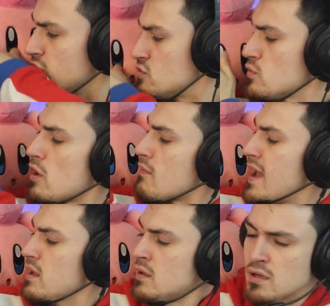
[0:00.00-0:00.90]
You doing all
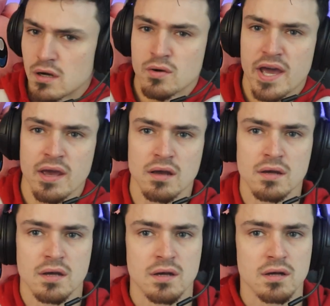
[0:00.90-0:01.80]
right? Okay.
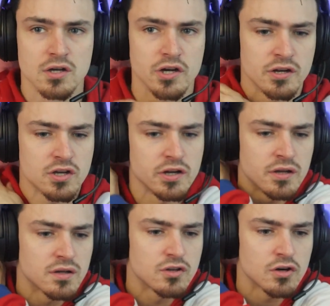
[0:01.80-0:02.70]
Good,
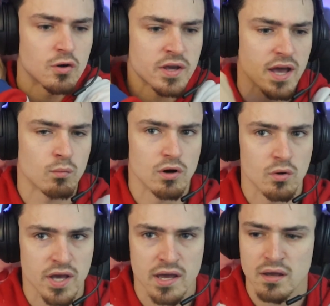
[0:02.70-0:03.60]
good. You're okay. We're
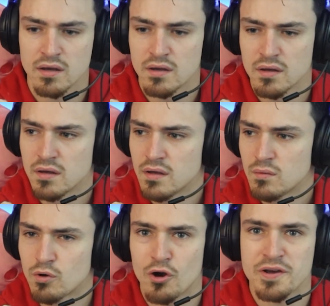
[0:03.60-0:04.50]
okay.
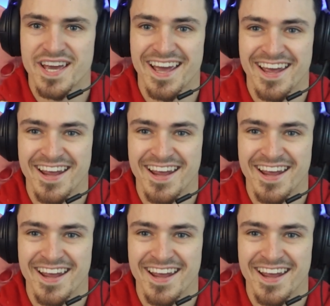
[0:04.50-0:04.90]
We're okay.